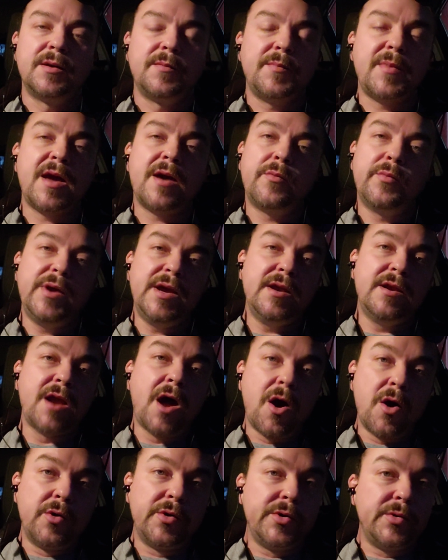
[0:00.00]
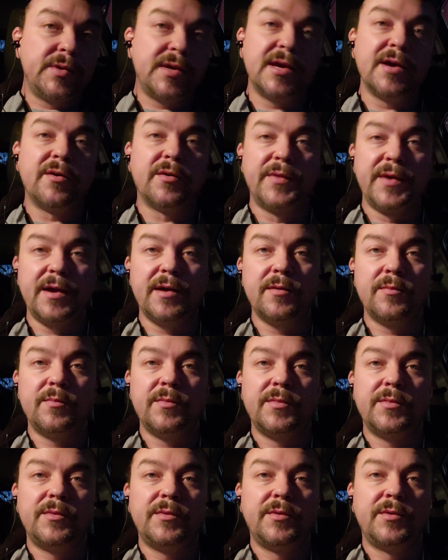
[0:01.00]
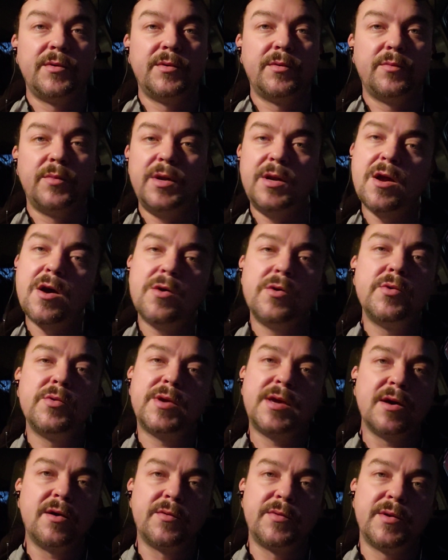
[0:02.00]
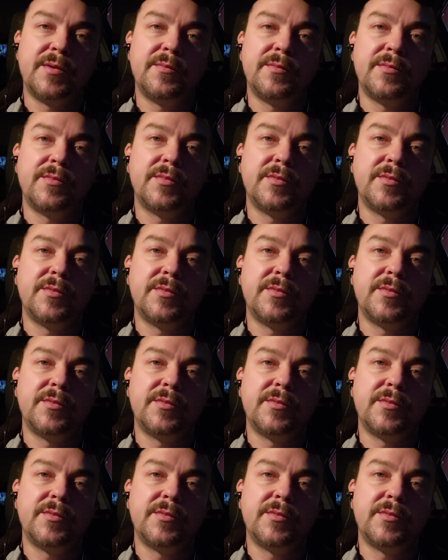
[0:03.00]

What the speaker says: Man, we know who killed him. We know who killed him.